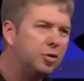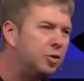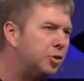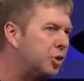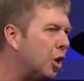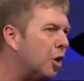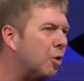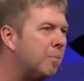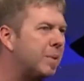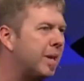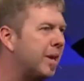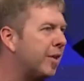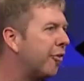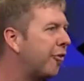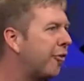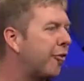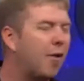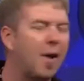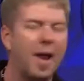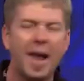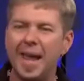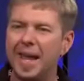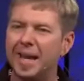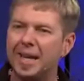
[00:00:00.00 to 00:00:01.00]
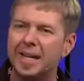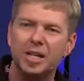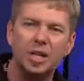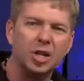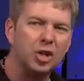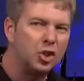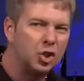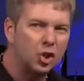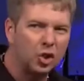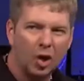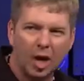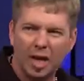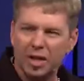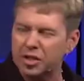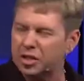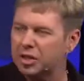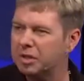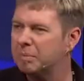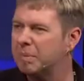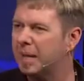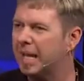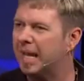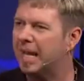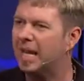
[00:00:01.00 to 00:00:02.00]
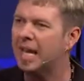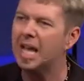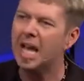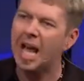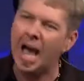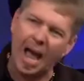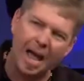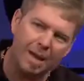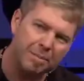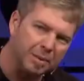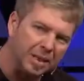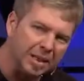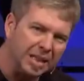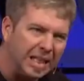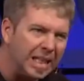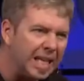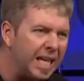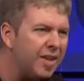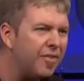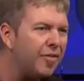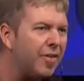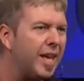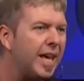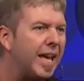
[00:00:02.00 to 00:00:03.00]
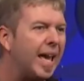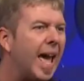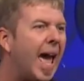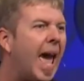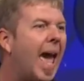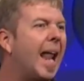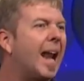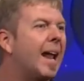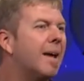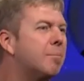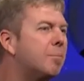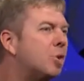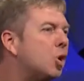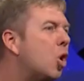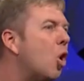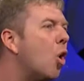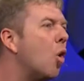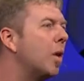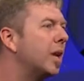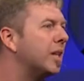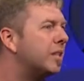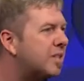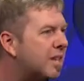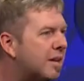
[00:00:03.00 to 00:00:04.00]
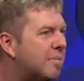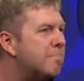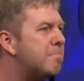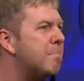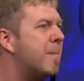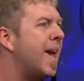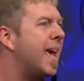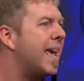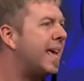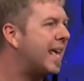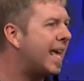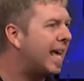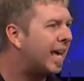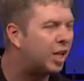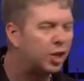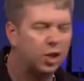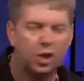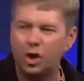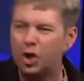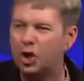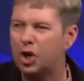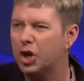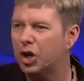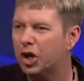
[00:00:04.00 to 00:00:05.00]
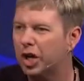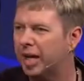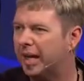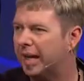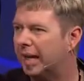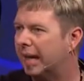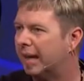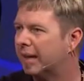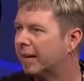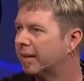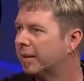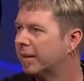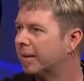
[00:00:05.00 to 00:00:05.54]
Don't be afraid. Trust me. I'm leaving and I'm going to make it good.